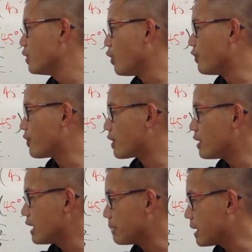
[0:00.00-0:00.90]
over
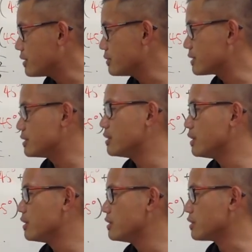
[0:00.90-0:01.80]
hypotenuse,
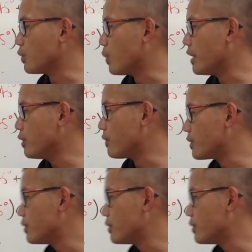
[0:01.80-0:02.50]
so 1 over